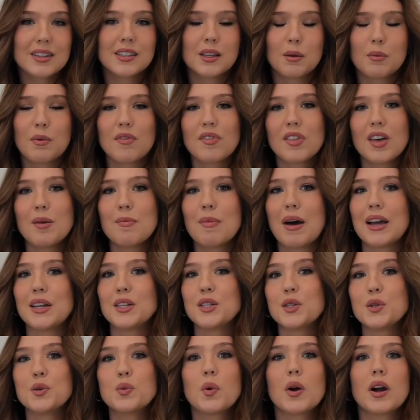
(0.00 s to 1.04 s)
Some of them I
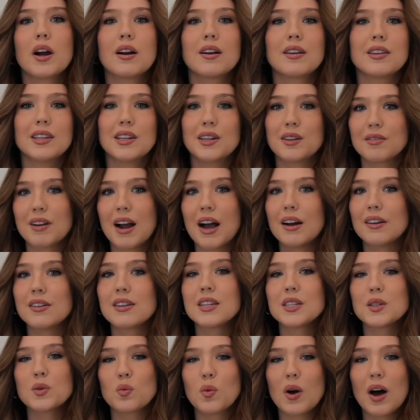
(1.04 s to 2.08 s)
do wear year-round
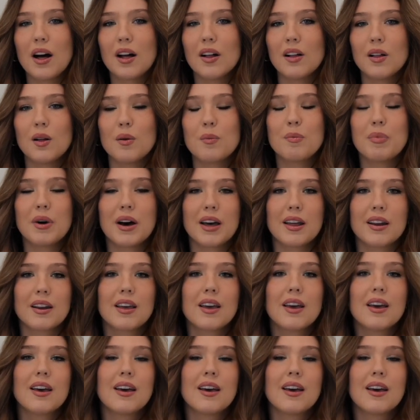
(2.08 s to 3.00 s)
as well, but